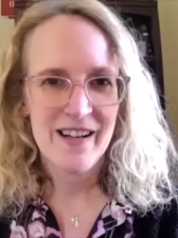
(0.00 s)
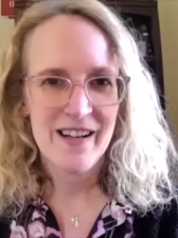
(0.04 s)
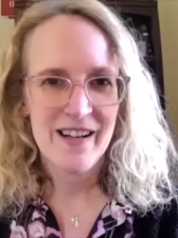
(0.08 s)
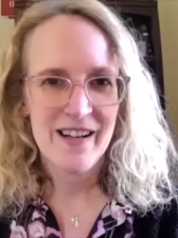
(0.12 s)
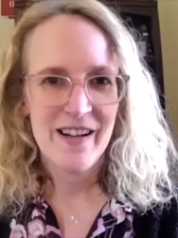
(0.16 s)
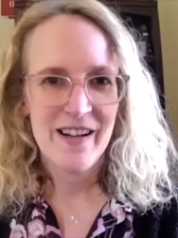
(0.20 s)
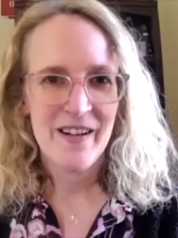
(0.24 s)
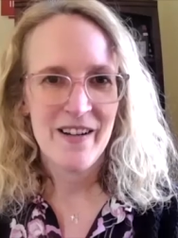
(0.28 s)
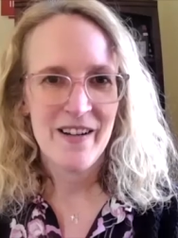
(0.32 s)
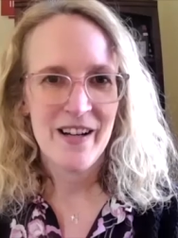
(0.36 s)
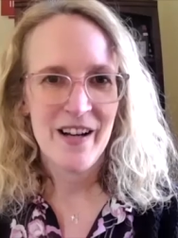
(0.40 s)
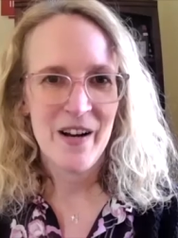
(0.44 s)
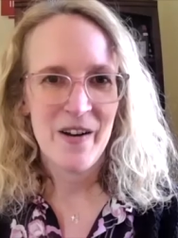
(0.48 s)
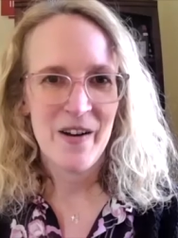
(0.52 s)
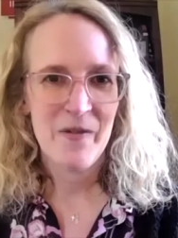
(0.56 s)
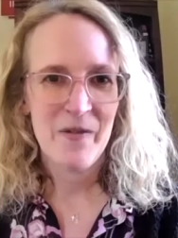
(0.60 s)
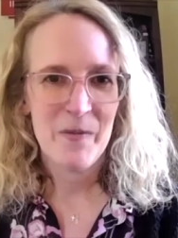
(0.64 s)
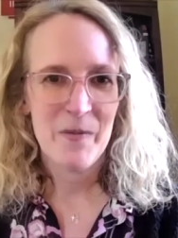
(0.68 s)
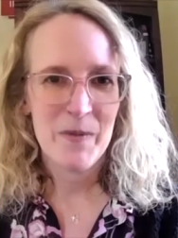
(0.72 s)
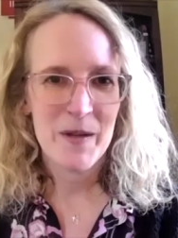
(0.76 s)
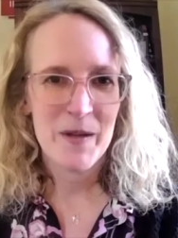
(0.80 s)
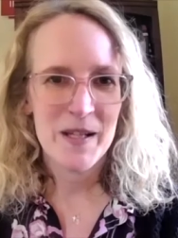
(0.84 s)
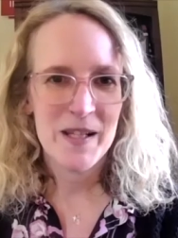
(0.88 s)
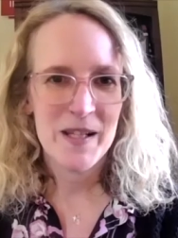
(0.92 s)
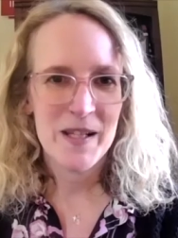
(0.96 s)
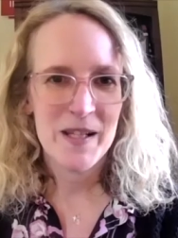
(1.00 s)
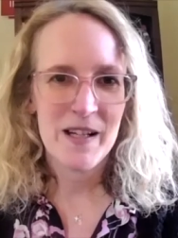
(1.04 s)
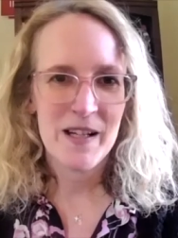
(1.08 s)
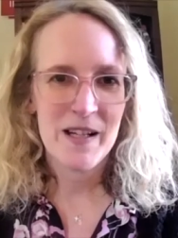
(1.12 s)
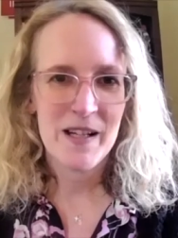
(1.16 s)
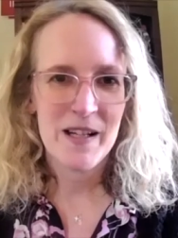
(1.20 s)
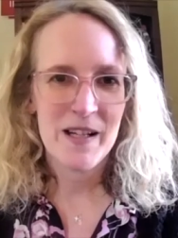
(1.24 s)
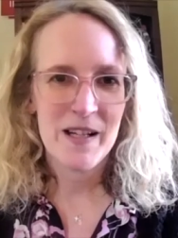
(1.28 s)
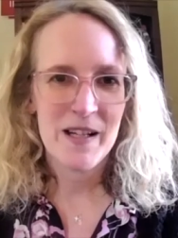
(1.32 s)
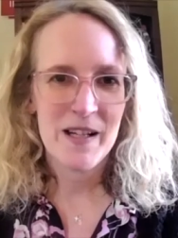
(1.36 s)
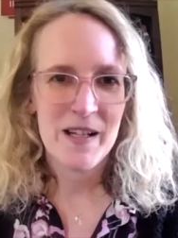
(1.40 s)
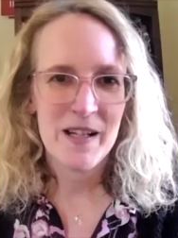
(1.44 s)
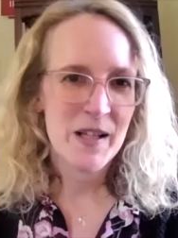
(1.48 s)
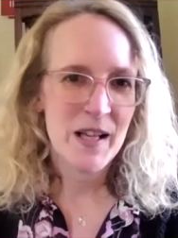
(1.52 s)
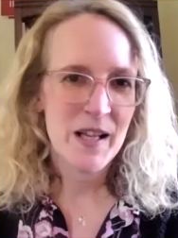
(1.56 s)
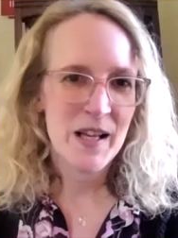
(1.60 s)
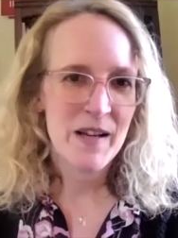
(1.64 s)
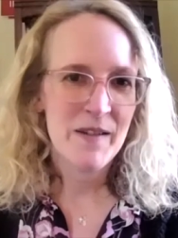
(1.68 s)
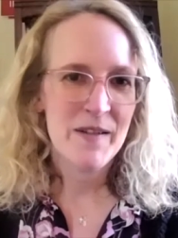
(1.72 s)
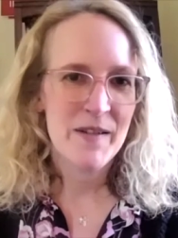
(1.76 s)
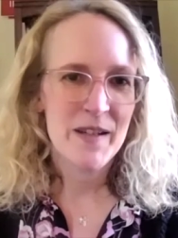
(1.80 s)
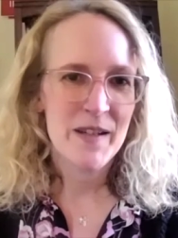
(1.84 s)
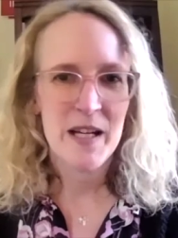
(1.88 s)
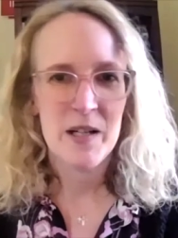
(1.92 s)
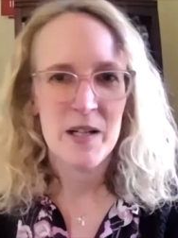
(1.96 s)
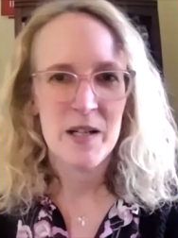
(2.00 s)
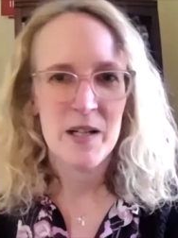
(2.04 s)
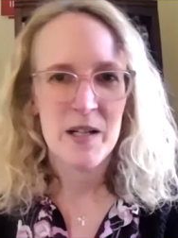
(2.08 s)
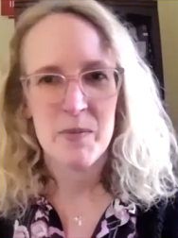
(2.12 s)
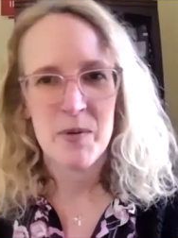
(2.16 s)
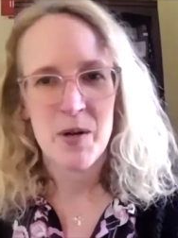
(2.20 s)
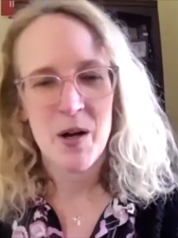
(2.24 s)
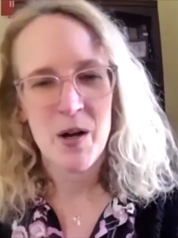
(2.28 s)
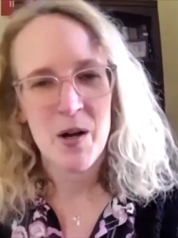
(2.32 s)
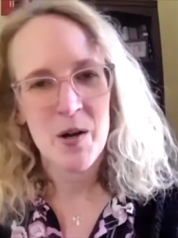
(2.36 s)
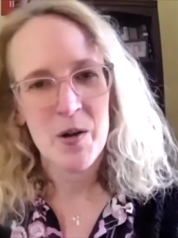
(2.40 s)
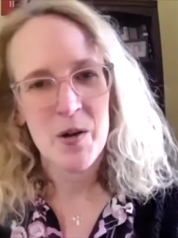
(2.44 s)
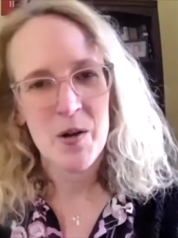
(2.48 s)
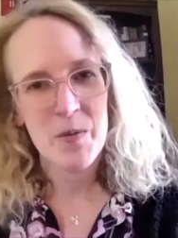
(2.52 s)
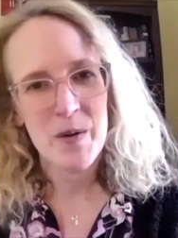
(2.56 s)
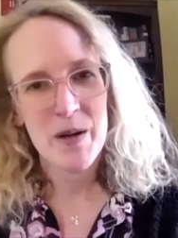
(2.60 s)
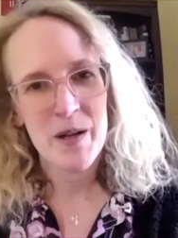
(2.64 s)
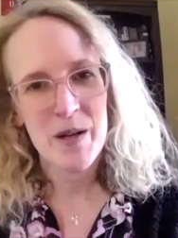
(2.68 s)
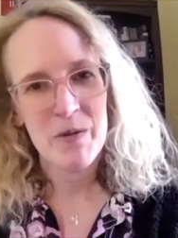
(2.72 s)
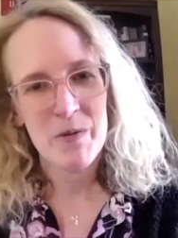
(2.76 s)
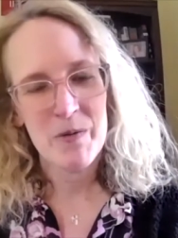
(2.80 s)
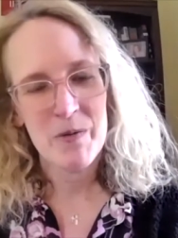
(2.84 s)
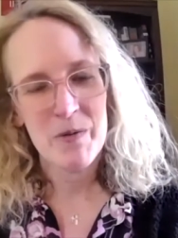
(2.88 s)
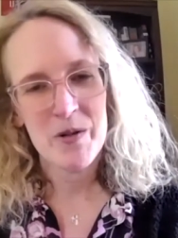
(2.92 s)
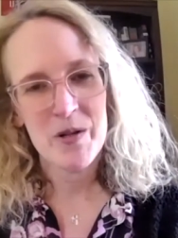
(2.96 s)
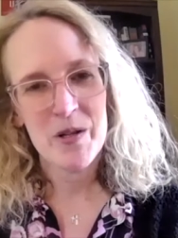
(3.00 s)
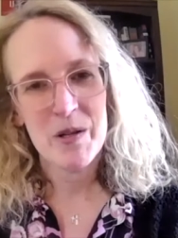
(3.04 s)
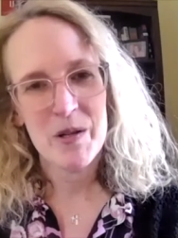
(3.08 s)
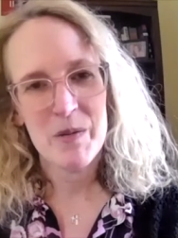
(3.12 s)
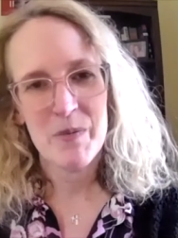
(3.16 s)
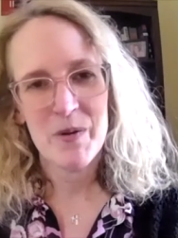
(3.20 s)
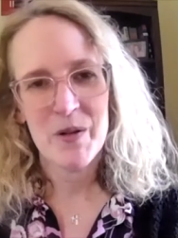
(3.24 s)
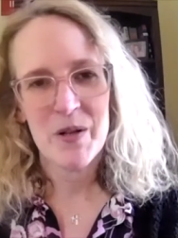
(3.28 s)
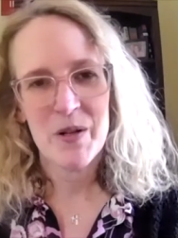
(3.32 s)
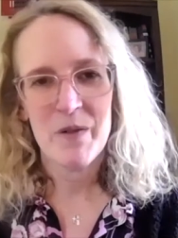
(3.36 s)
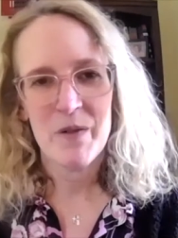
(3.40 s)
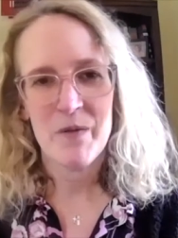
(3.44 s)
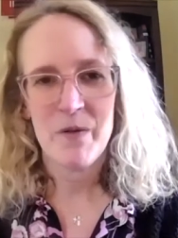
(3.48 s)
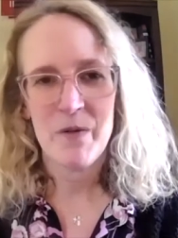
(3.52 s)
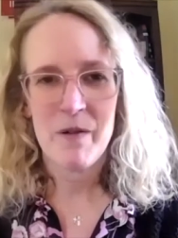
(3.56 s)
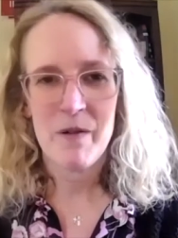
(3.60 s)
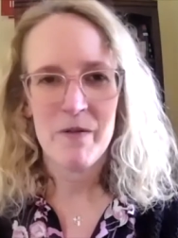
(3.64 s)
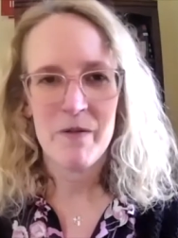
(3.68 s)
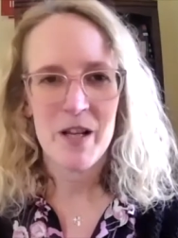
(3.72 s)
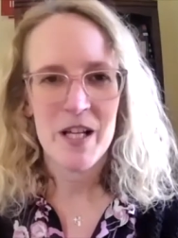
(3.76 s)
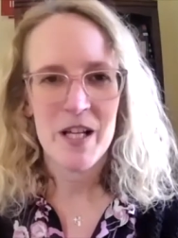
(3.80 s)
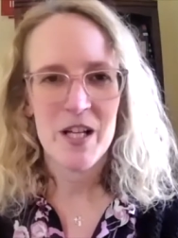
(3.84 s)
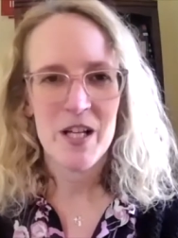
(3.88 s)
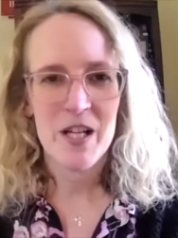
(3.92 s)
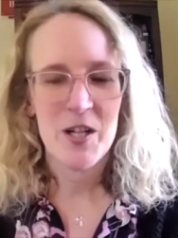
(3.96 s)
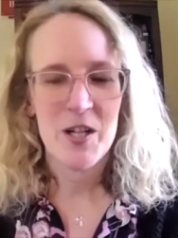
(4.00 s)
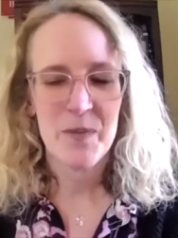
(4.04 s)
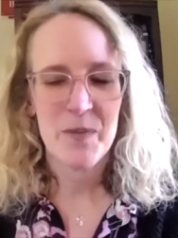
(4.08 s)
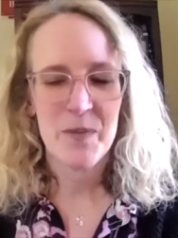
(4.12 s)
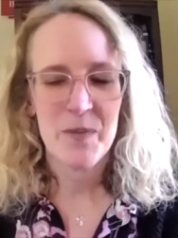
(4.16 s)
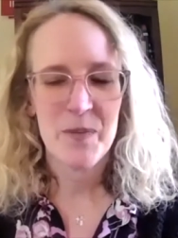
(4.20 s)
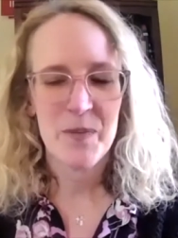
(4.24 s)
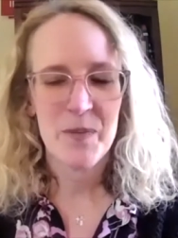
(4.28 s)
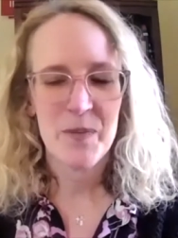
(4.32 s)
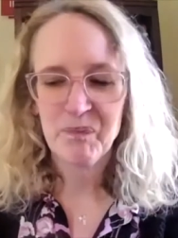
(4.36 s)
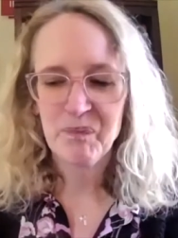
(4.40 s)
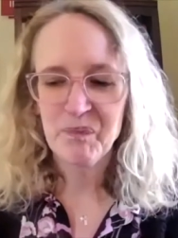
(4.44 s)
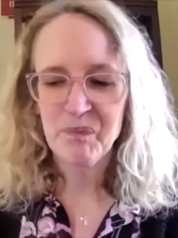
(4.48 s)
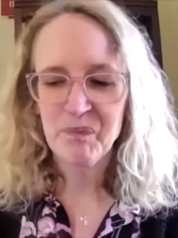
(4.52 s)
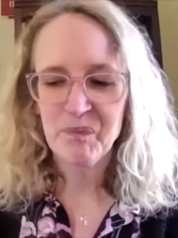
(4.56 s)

Right. You know, from the Hebrew slaves in Egypt all the way through to the book of Revelation.